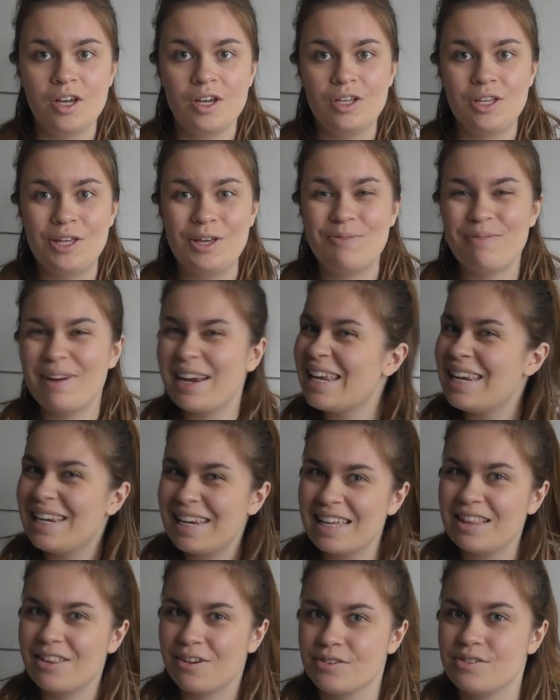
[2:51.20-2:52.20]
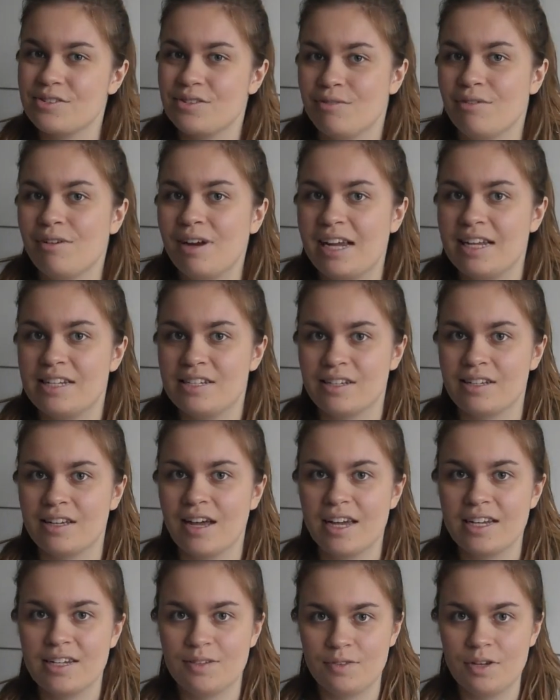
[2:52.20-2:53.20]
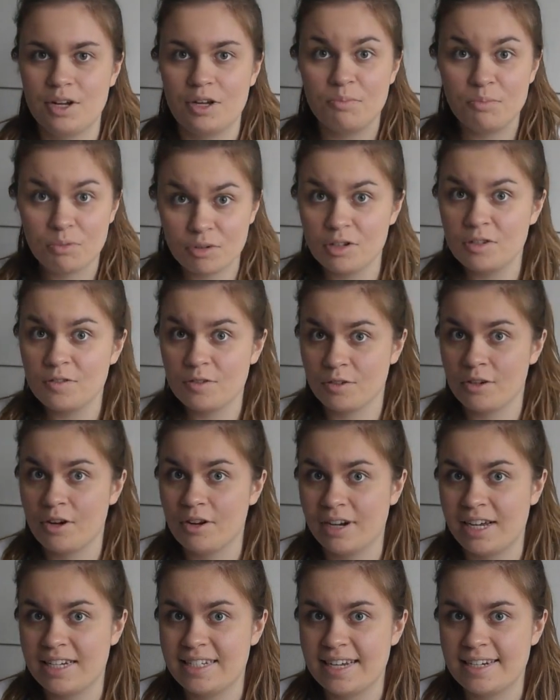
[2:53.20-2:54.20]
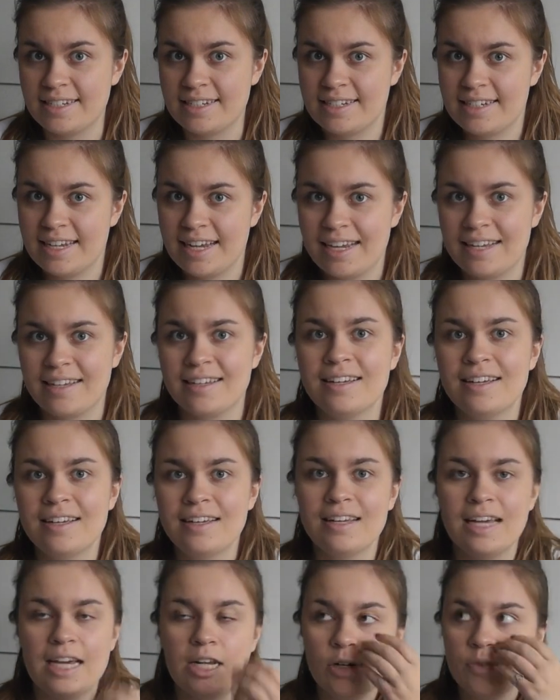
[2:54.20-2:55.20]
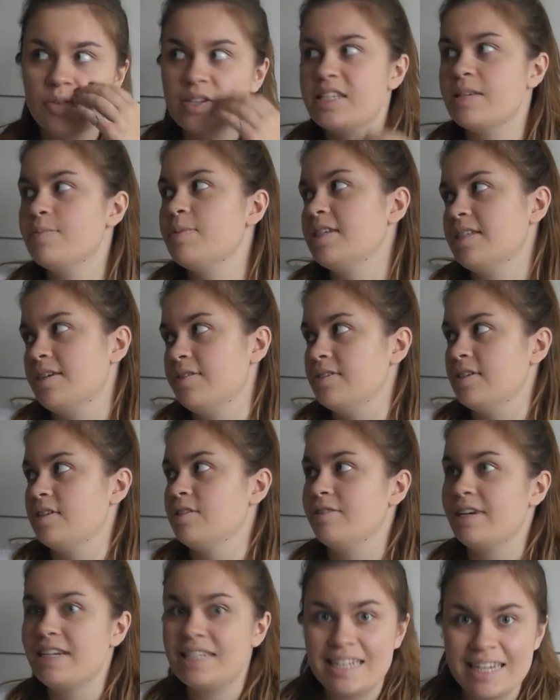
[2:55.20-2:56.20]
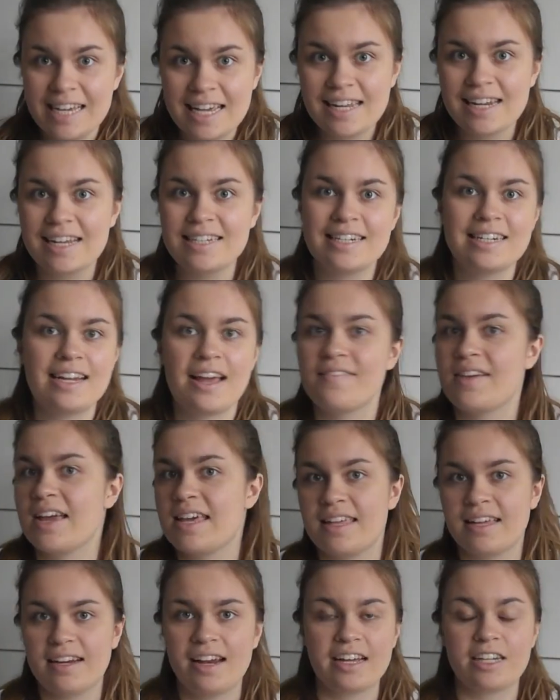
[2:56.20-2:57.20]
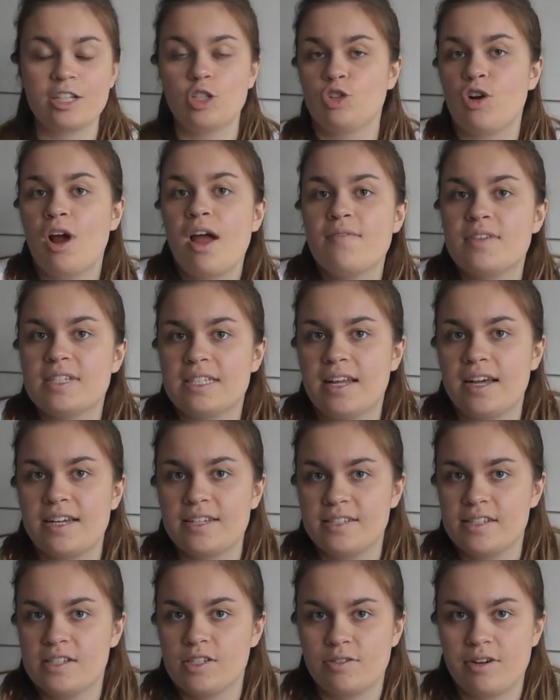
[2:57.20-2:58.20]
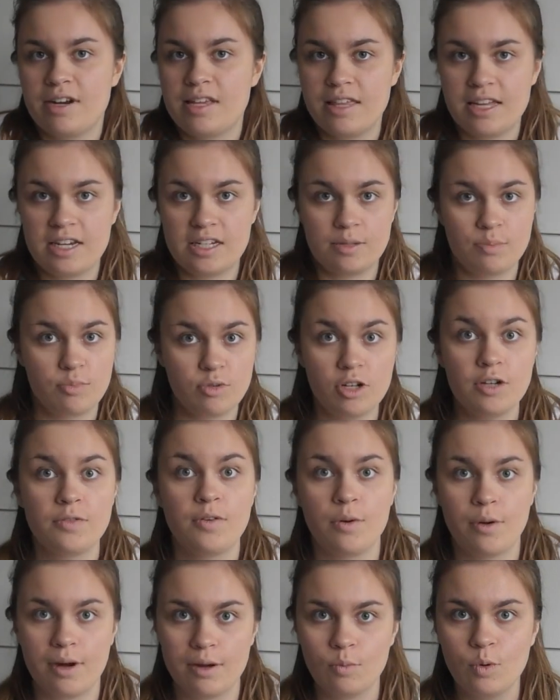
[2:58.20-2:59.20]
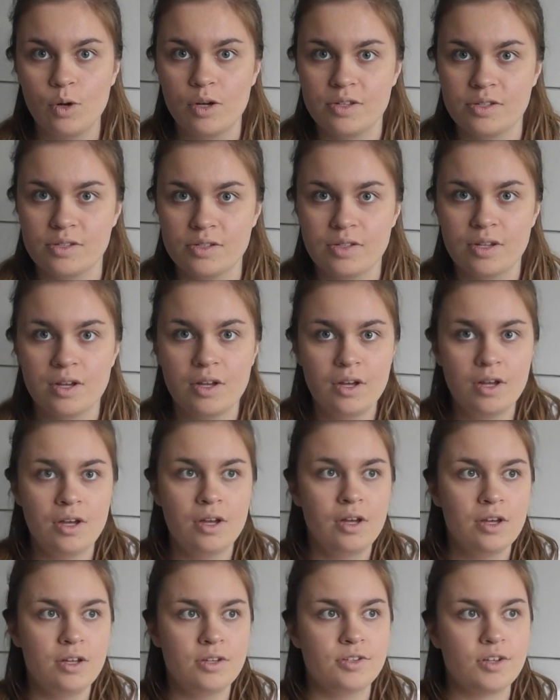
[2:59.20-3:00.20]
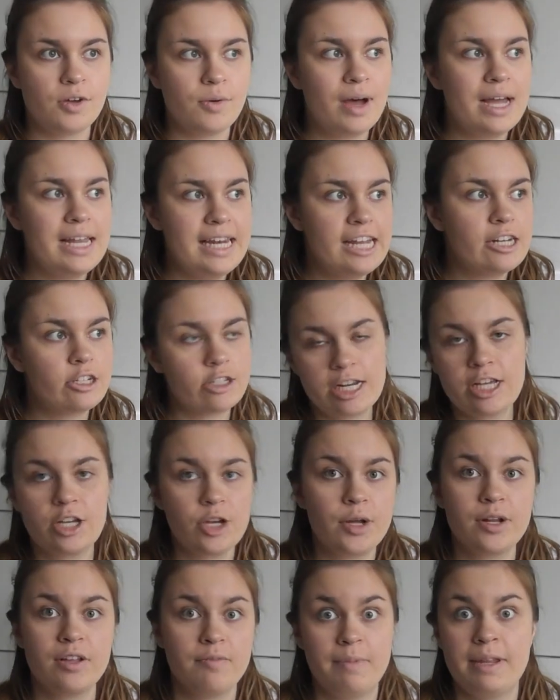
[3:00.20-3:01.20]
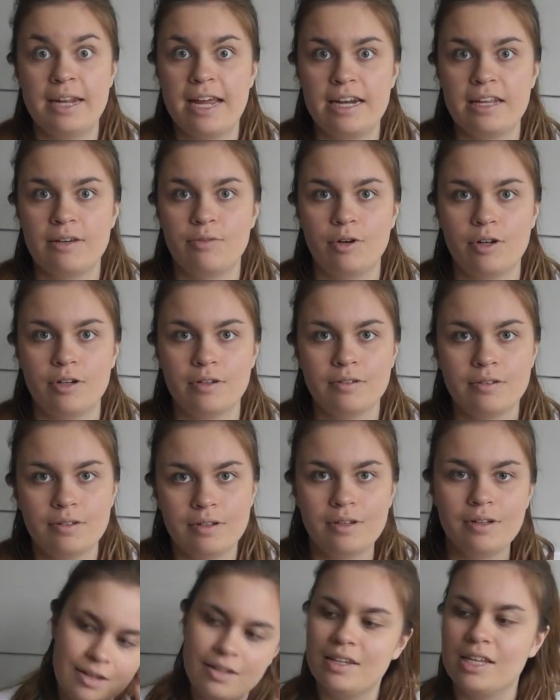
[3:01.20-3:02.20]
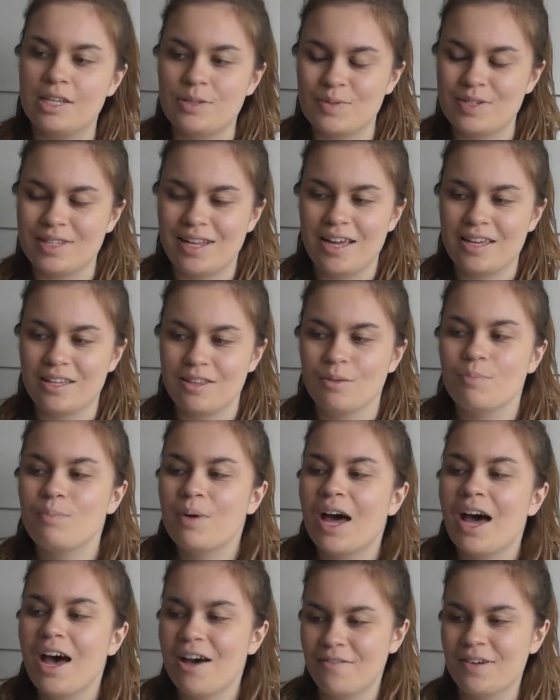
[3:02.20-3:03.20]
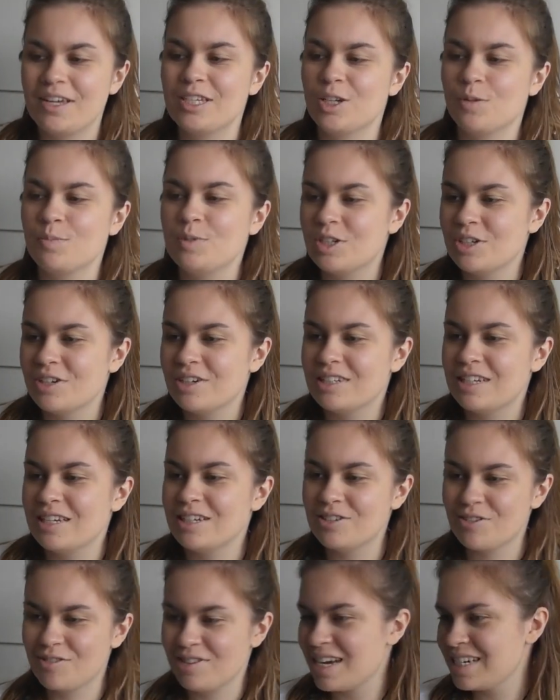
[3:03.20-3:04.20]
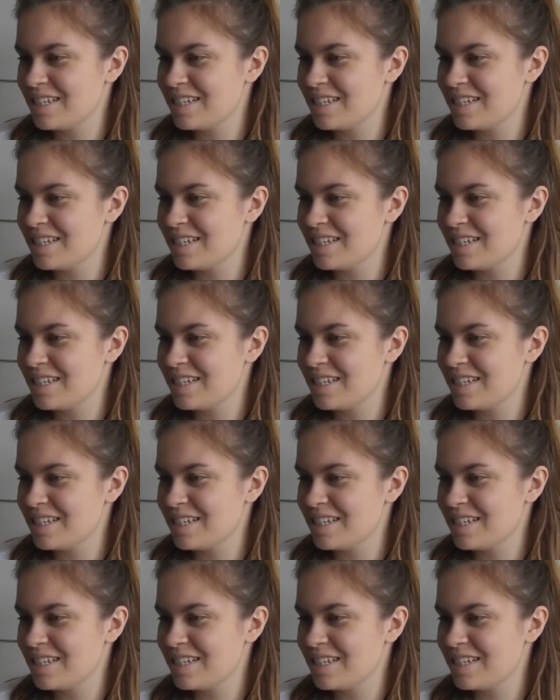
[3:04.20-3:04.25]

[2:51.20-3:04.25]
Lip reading: you really need those three to kind of, prove your own identity. And obviously because I was under 18, I didn't have anything like a driver's license or anything to prove who I was. So I literally could have been anyone. This was like the perfect opportunity to create